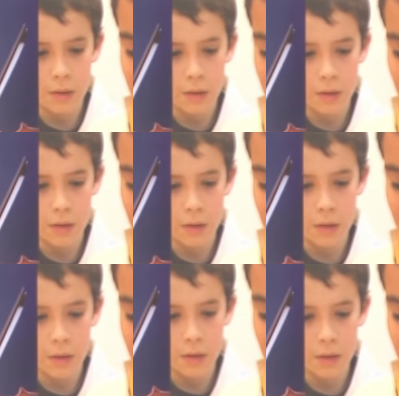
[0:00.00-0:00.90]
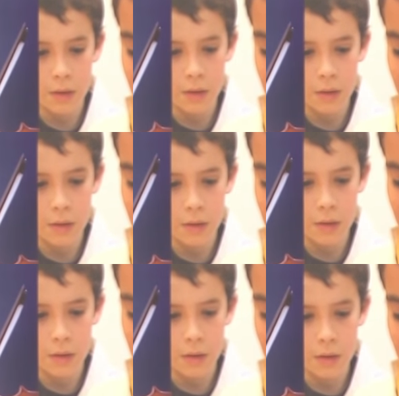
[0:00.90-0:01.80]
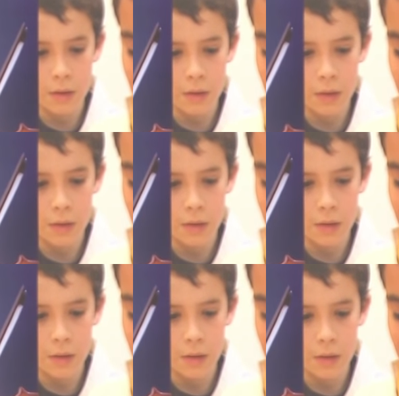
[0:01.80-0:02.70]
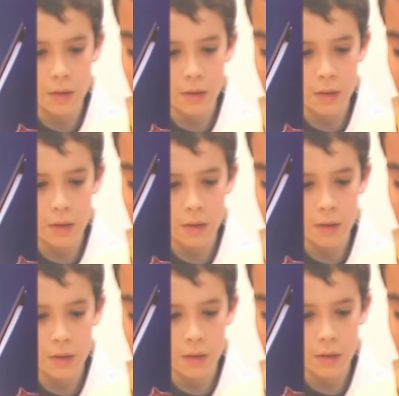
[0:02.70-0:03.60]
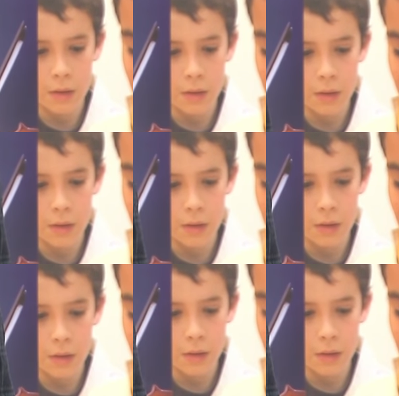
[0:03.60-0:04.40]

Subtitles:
(not speaking)